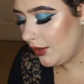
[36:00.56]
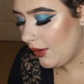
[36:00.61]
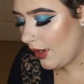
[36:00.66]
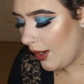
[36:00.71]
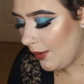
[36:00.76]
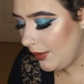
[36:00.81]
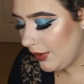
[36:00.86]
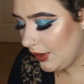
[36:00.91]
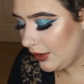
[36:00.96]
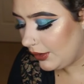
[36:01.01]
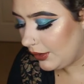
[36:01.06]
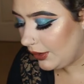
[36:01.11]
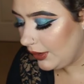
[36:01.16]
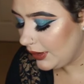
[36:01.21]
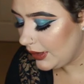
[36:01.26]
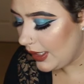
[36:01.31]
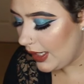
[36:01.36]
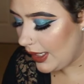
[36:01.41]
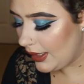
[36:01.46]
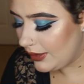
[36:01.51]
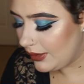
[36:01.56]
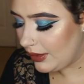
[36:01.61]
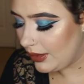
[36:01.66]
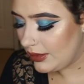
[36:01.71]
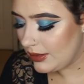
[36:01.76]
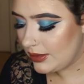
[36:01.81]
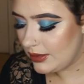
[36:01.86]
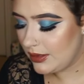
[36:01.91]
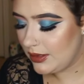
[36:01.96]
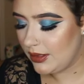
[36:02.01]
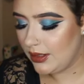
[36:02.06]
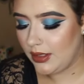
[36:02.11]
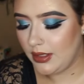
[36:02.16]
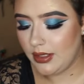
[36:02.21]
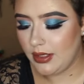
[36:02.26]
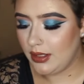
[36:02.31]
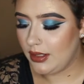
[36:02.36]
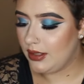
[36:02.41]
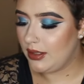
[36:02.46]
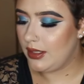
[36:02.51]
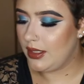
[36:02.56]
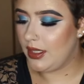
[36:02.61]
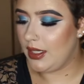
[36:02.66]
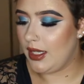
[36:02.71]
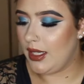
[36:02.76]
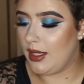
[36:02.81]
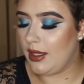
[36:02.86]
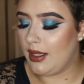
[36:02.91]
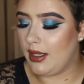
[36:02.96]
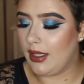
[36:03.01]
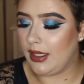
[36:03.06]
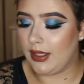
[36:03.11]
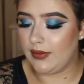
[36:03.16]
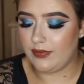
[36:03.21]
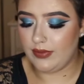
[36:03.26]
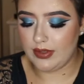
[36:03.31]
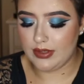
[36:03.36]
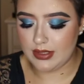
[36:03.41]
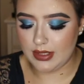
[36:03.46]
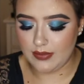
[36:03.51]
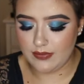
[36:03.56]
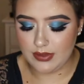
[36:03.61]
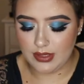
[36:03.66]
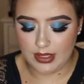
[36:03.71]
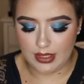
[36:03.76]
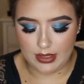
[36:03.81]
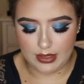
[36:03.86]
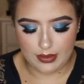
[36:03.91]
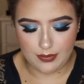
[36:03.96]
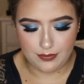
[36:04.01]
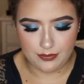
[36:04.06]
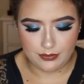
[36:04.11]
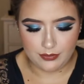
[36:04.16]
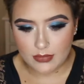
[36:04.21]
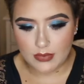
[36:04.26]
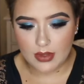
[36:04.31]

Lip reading: you know, I want to look at this, like, if this gives, like, a